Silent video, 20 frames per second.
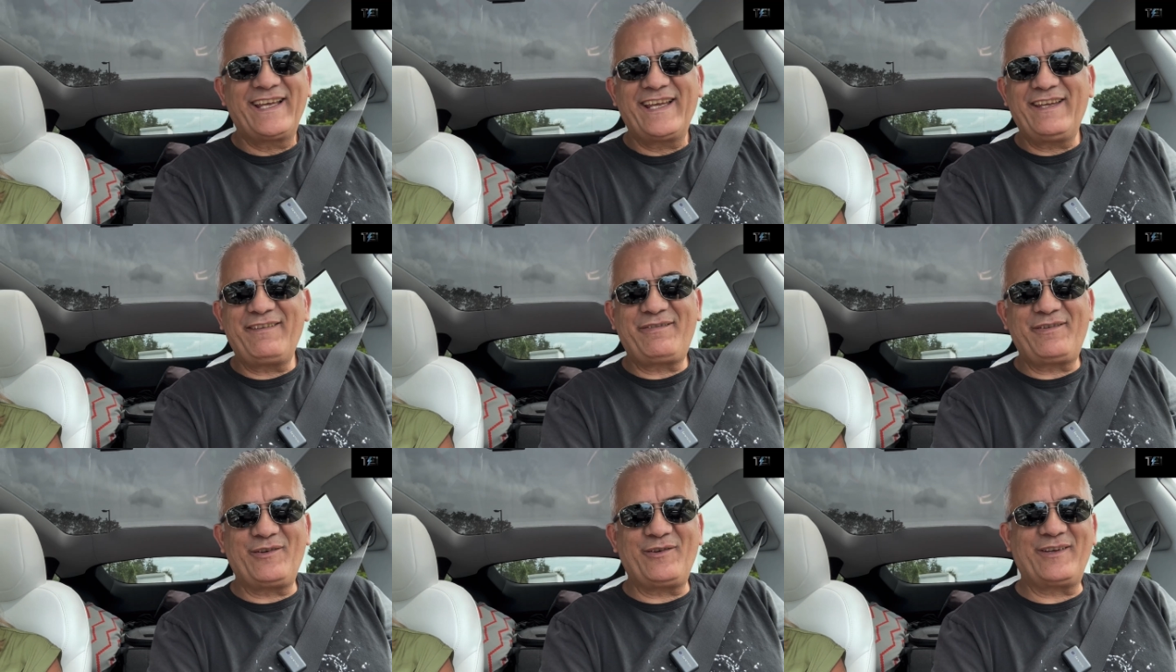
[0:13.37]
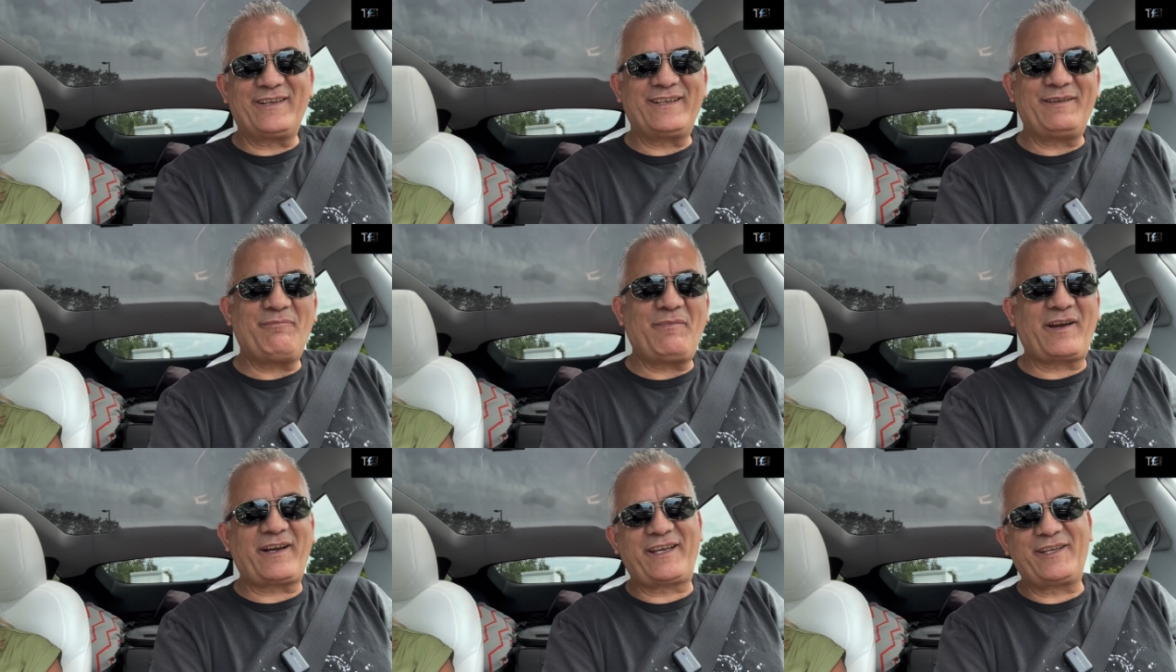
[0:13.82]
If you're in
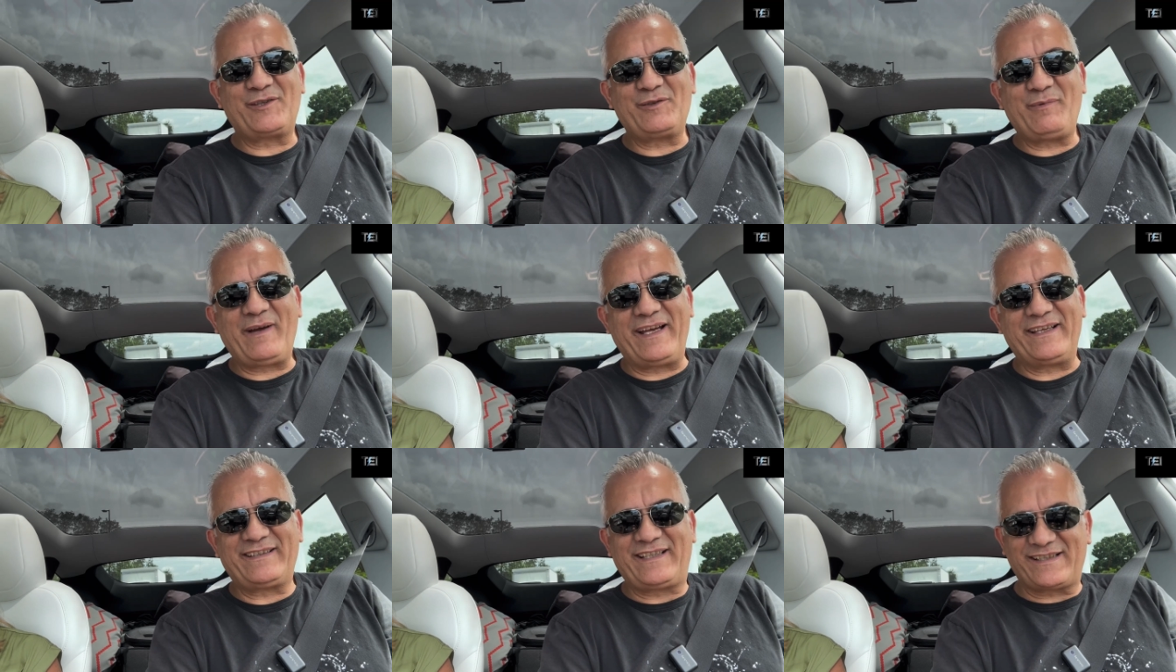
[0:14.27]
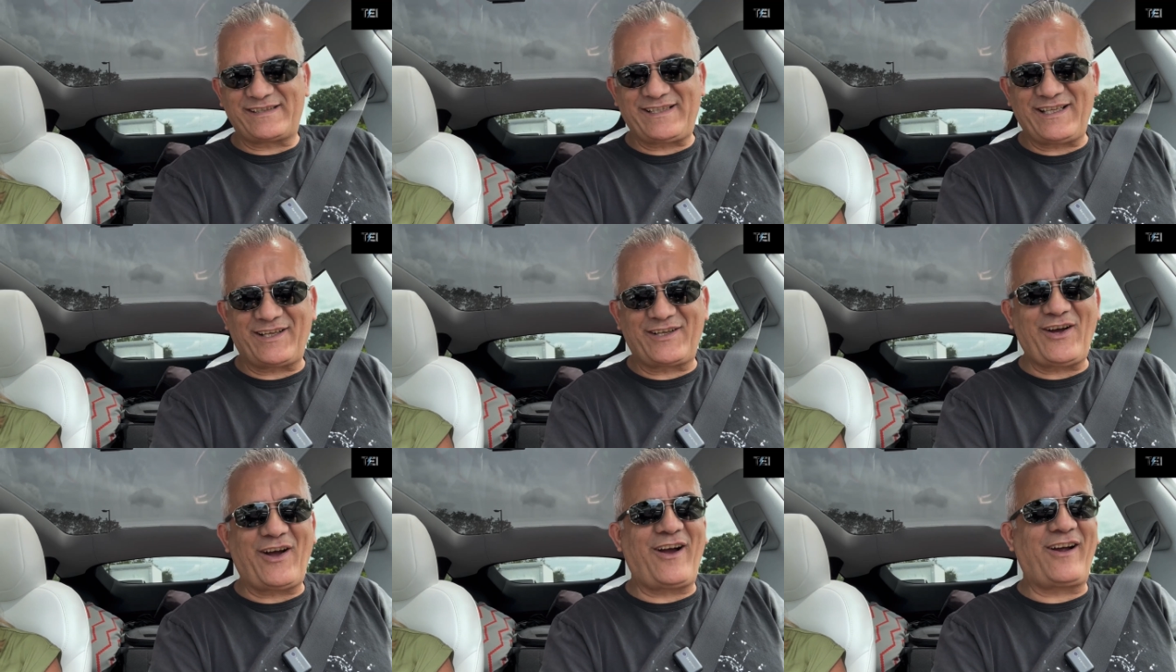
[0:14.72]
the market to buy a
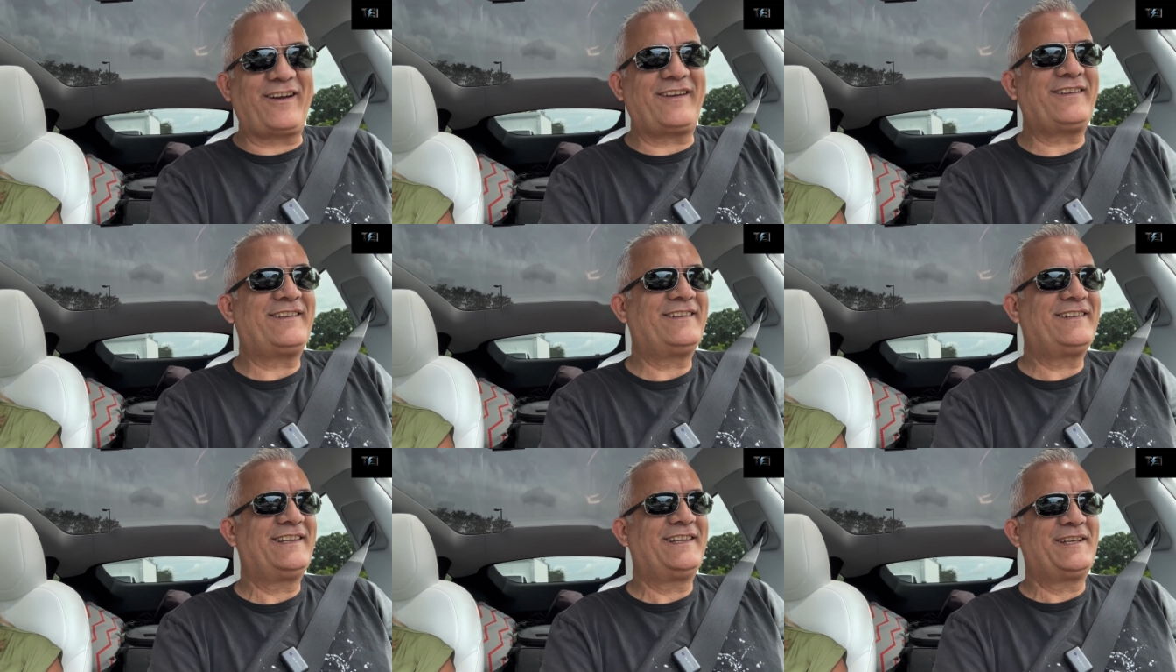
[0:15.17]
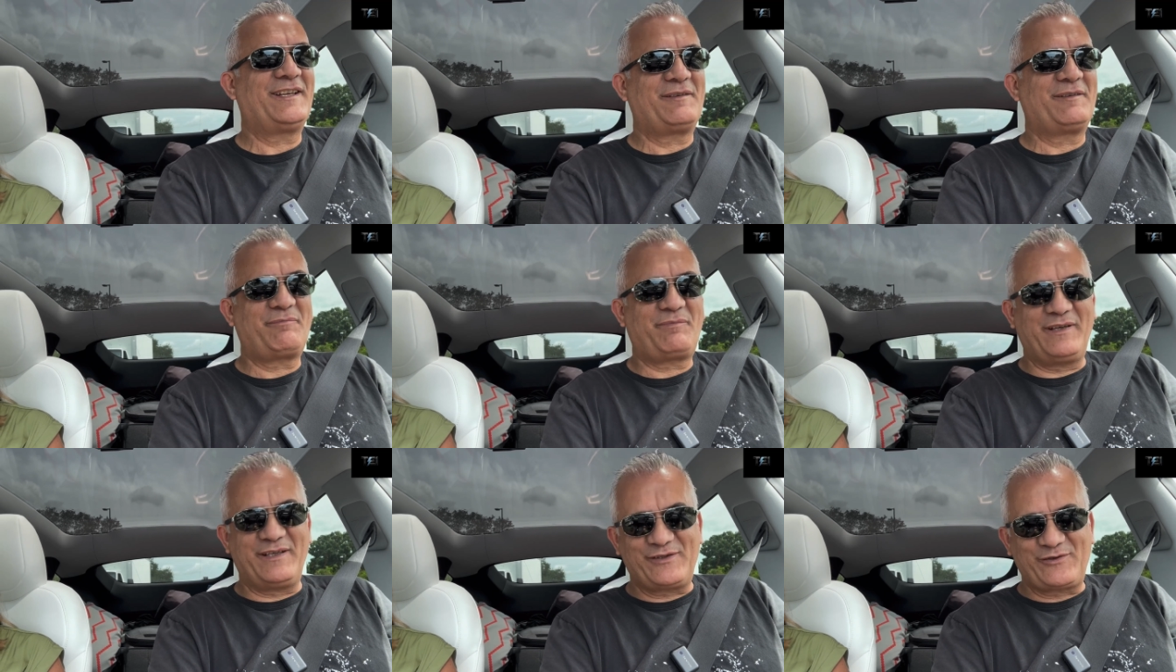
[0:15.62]
Tesla car,
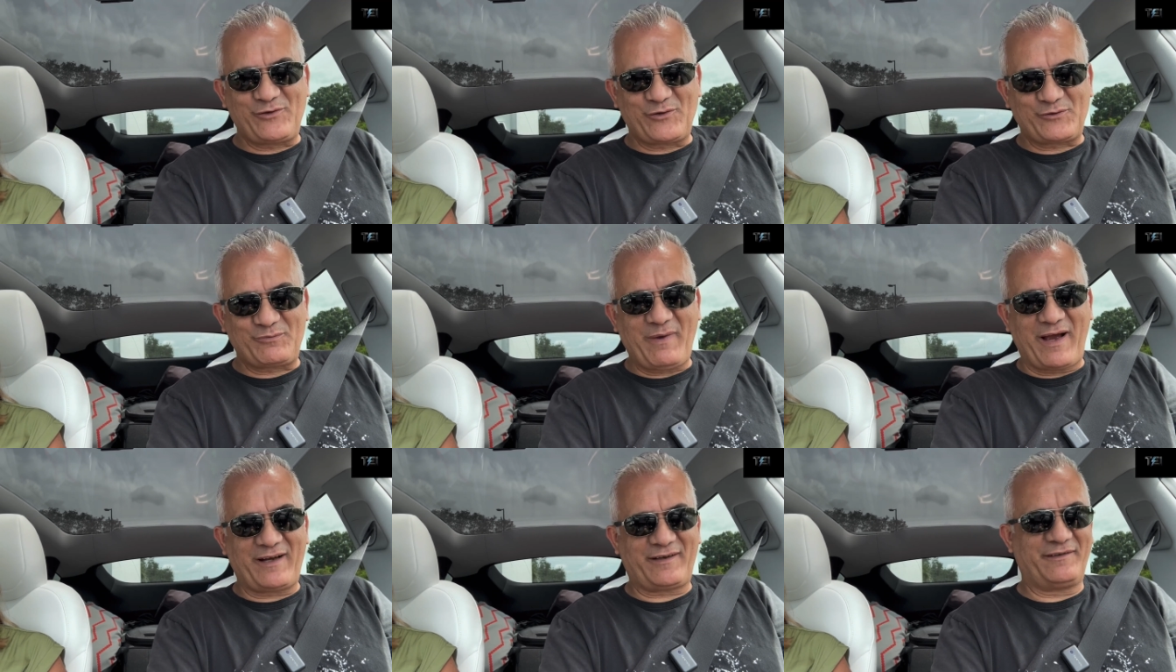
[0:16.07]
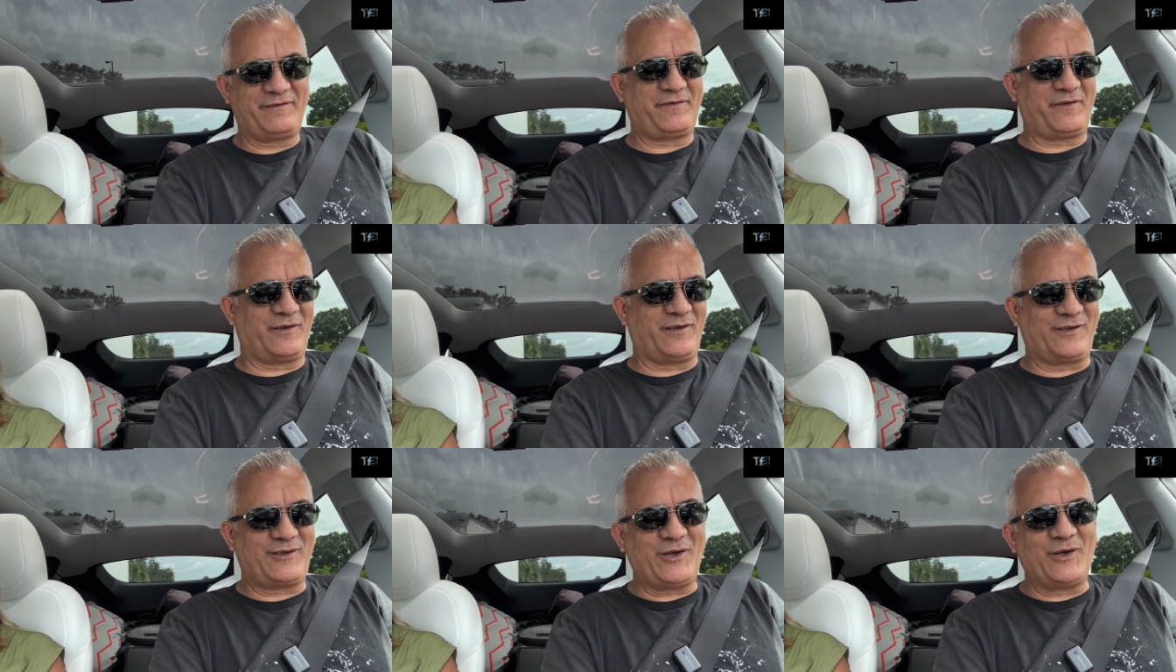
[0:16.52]
please use my
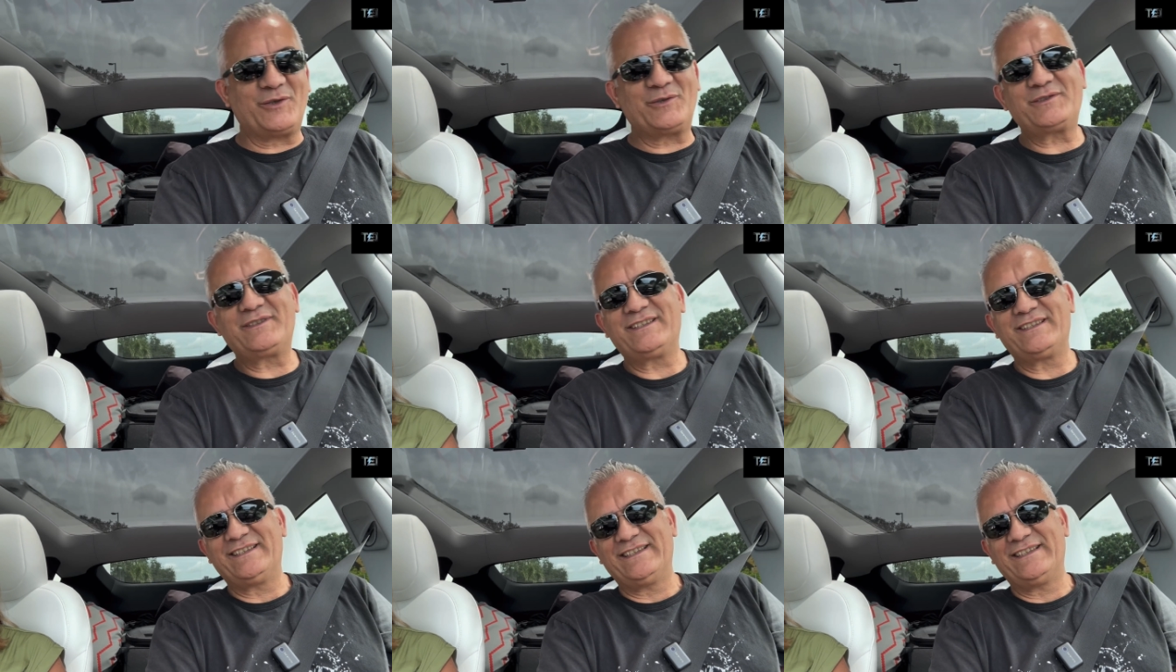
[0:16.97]
referral code.